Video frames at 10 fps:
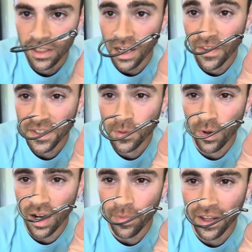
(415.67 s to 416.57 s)
And this is what
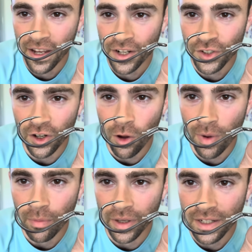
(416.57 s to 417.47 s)
I've been catching all
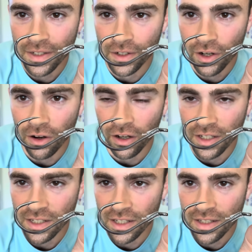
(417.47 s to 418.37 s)
my big snook on,
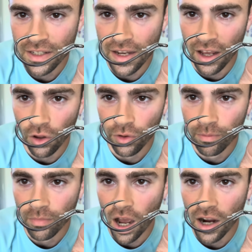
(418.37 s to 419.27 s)
is these snelled
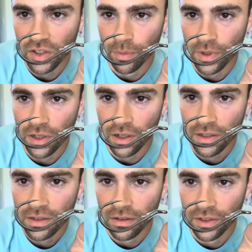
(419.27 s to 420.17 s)
octopus
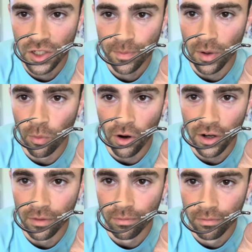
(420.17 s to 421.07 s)
hooks. It's just been working.